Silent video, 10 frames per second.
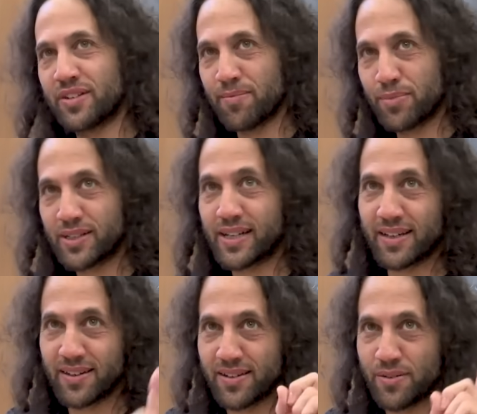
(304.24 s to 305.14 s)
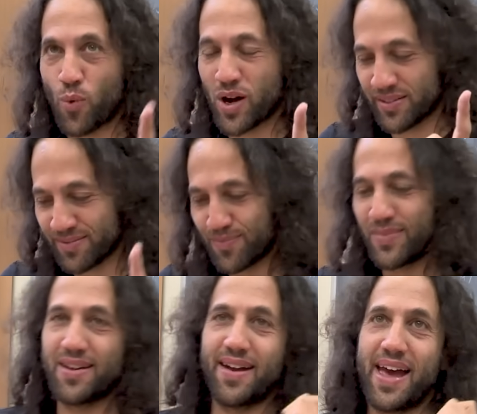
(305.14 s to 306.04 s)
number greater than 1
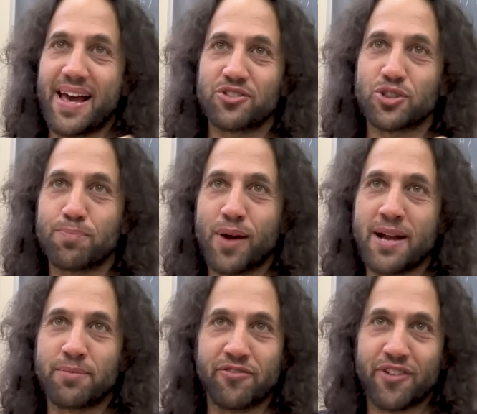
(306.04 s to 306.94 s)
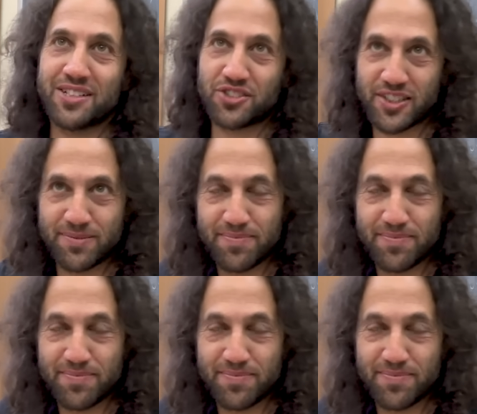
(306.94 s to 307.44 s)
has a prime divisor.